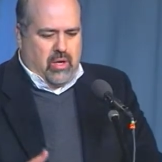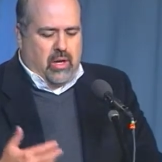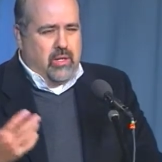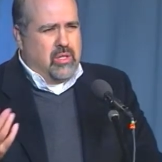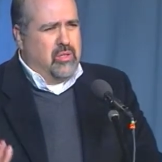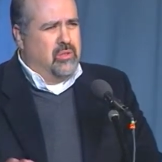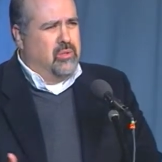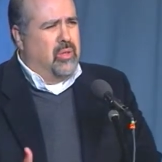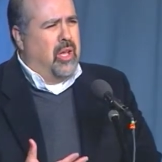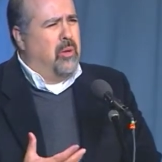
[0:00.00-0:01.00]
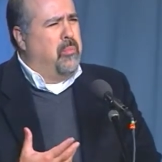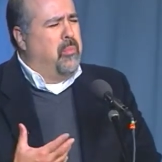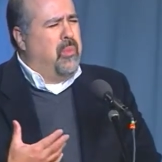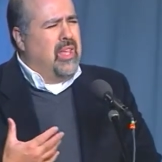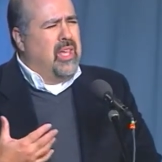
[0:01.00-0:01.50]
uh, to
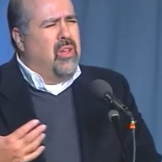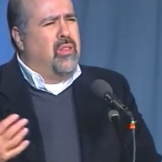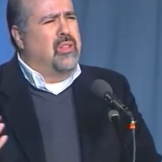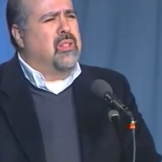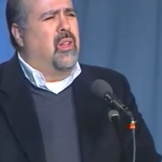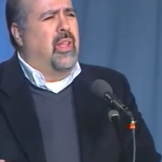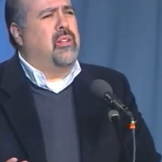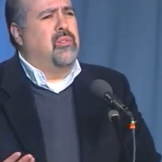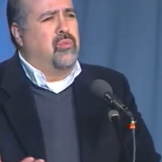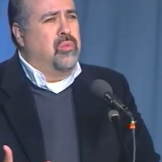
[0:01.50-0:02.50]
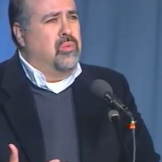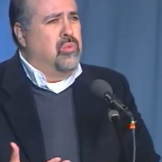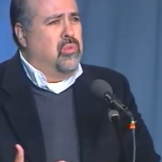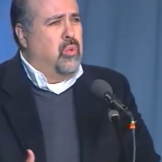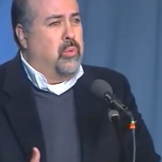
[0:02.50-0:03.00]
help heal this collective
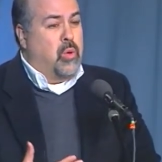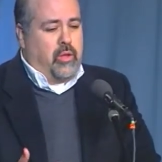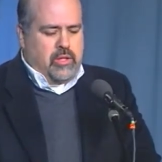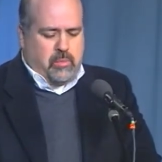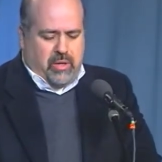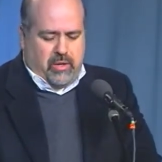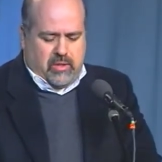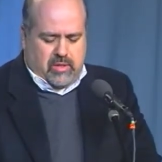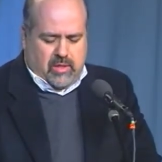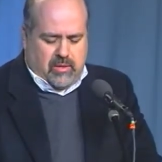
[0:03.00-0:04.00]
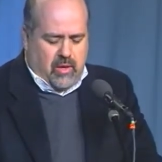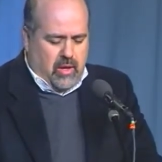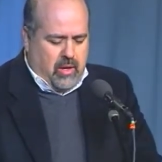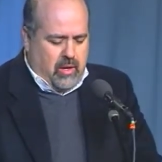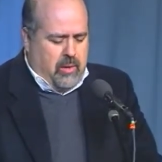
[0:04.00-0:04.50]
wound we were all experiencing.
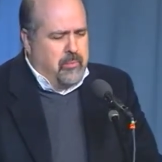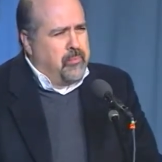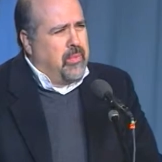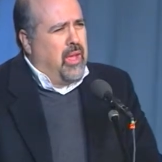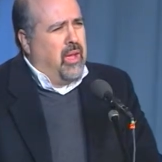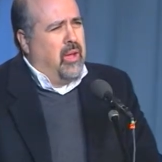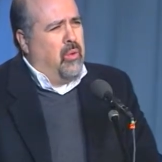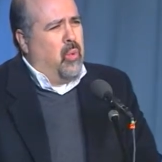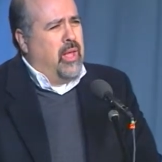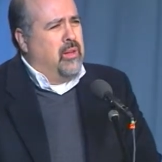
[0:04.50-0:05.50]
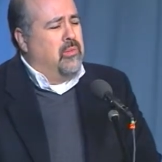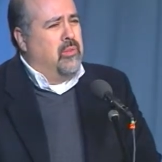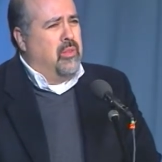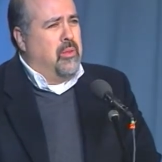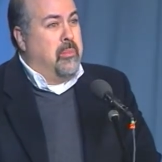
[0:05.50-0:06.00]
Uh,
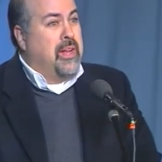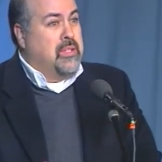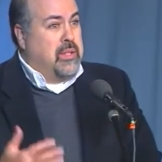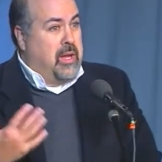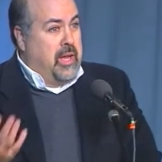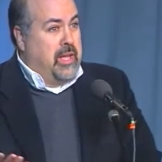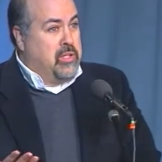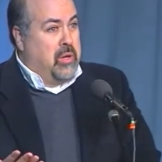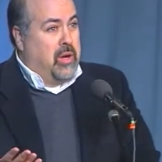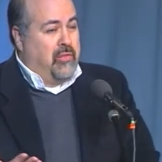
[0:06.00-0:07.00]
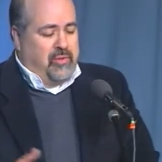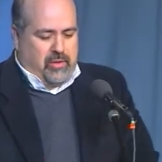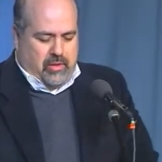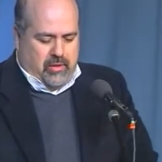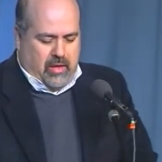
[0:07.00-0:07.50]
when the medicine I had to
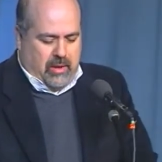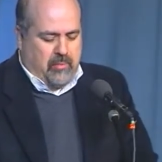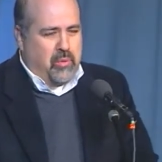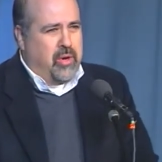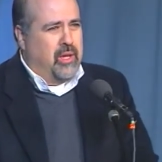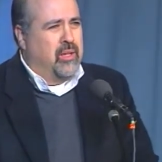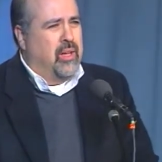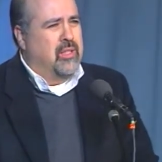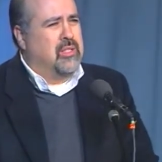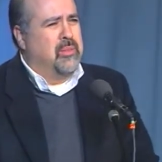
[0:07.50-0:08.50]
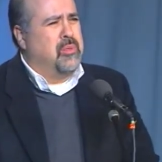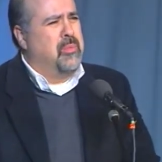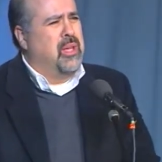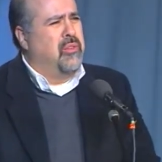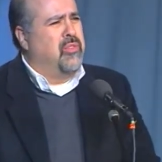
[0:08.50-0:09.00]
offer that morning uh, seemed to
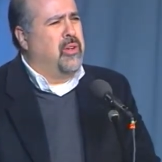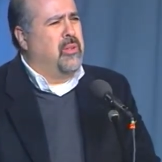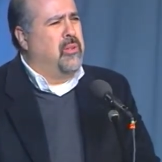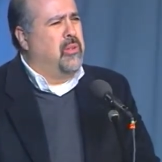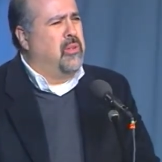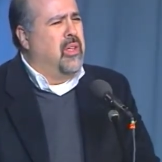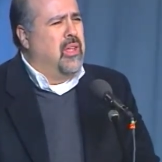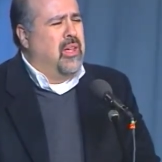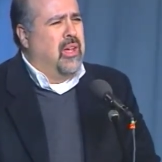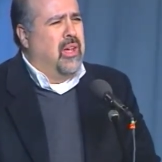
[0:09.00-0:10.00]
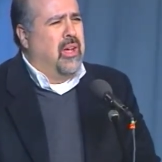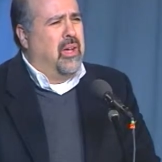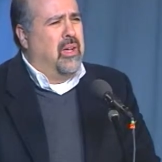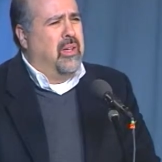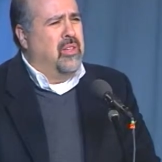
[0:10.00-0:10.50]
be of very little
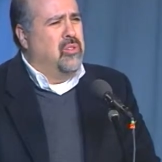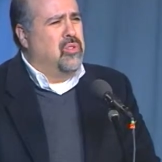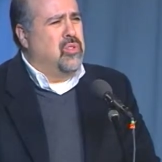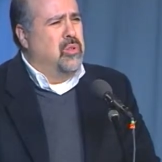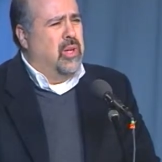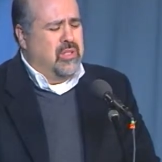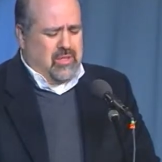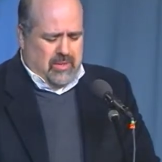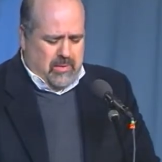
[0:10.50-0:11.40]
uh, use to us.